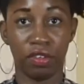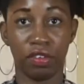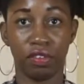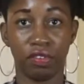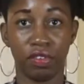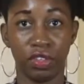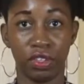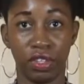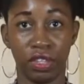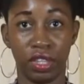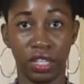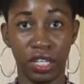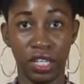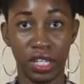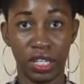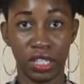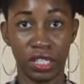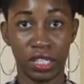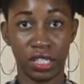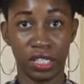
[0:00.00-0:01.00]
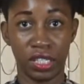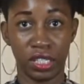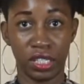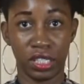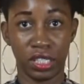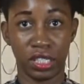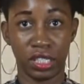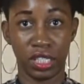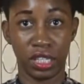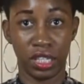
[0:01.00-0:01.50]
for this
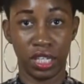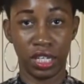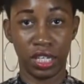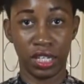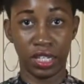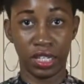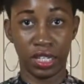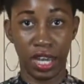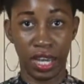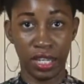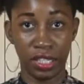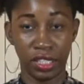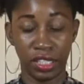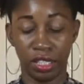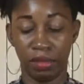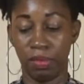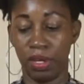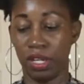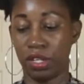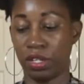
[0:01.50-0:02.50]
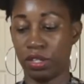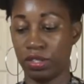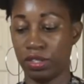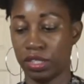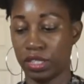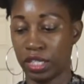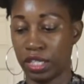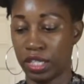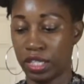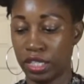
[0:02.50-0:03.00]
to get diced tomatoes
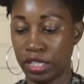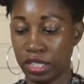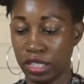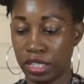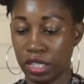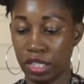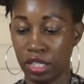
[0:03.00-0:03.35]
is